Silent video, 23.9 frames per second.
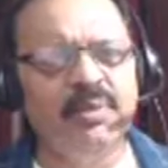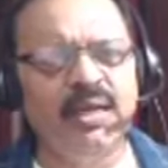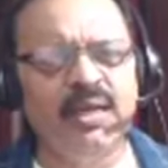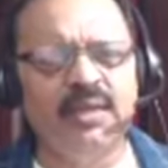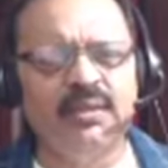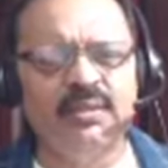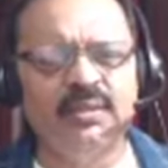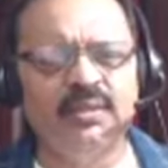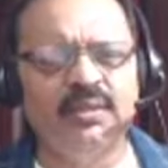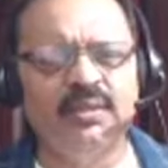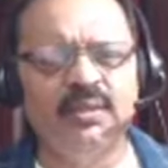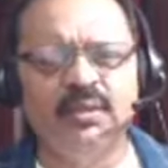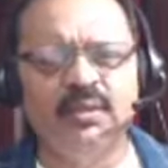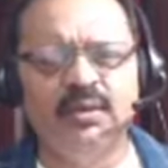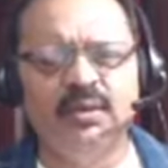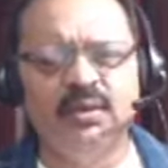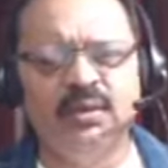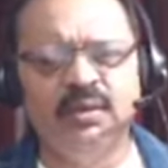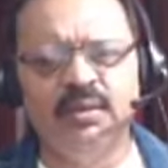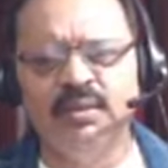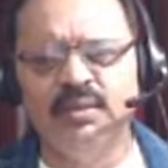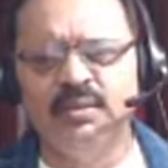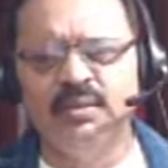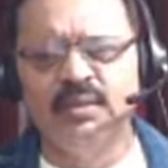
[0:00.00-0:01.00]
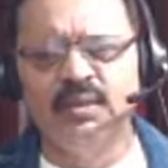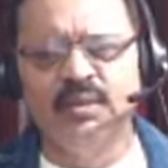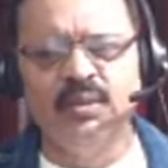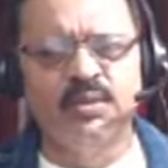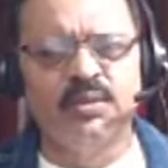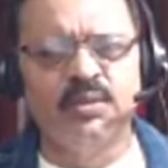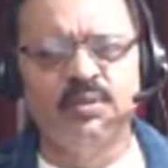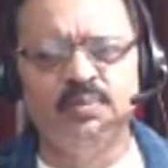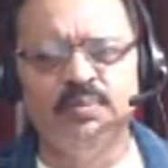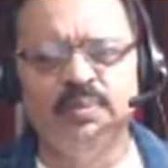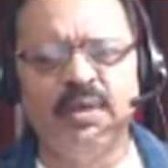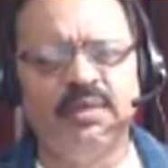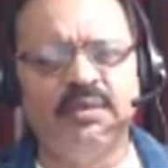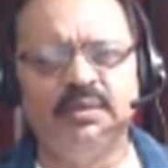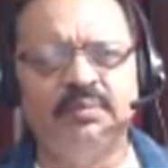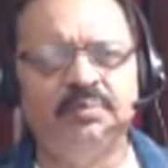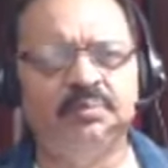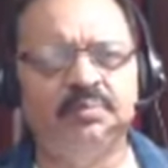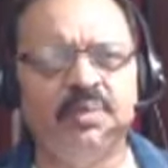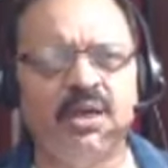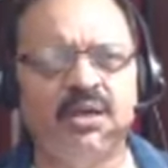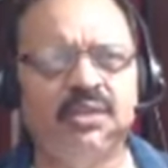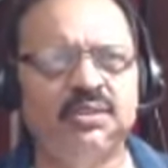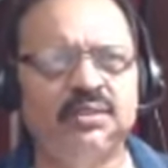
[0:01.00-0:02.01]
matter. It looks
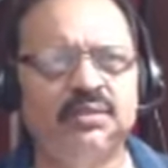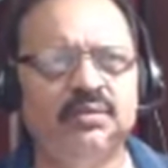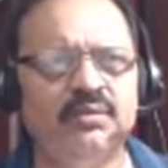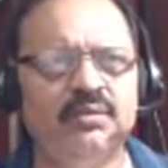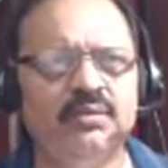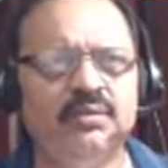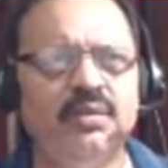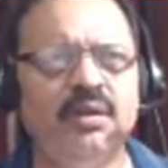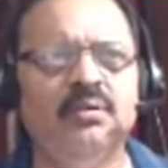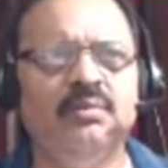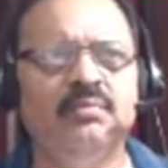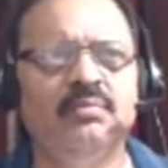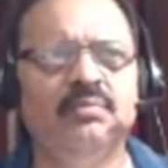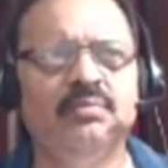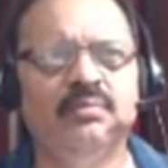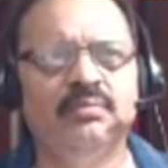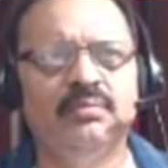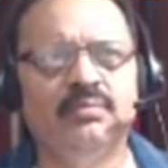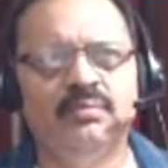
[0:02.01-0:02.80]
matter much. No.